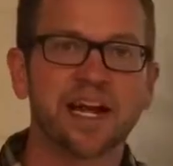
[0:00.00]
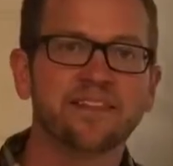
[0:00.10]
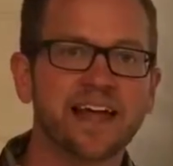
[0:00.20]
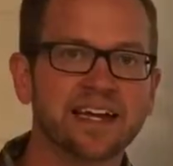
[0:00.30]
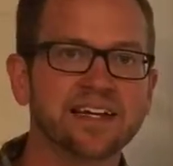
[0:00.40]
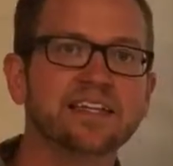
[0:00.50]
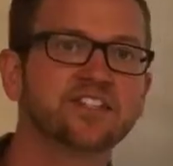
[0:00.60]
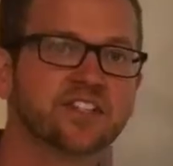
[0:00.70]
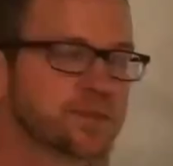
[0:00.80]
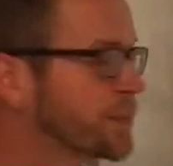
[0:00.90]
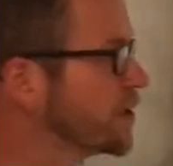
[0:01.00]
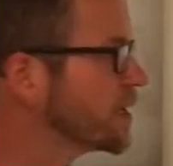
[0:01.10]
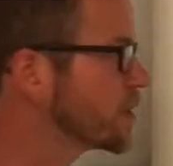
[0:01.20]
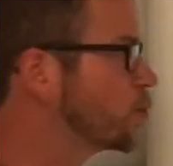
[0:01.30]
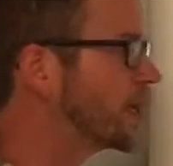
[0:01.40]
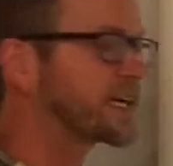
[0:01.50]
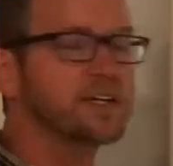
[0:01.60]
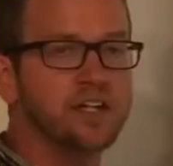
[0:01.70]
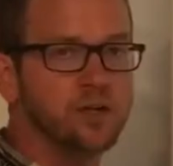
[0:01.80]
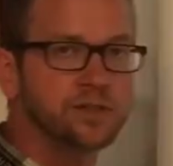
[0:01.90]
and that is just putting a quick
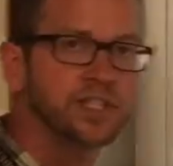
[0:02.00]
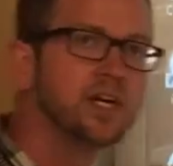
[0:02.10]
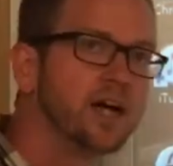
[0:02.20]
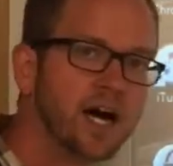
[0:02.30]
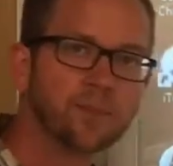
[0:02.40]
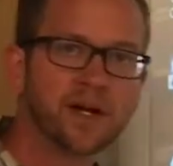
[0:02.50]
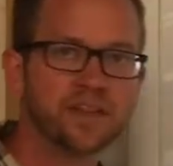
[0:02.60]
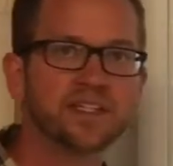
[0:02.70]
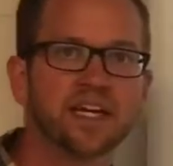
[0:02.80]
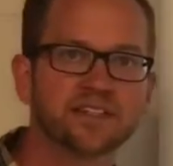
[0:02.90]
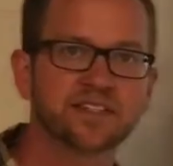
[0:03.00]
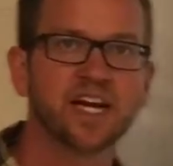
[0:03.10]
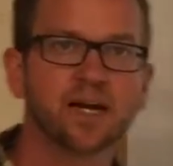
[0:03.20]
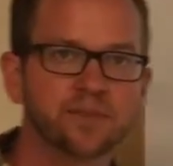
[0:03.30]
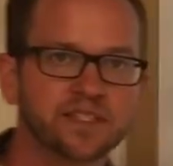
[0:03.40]
note up on the desktop.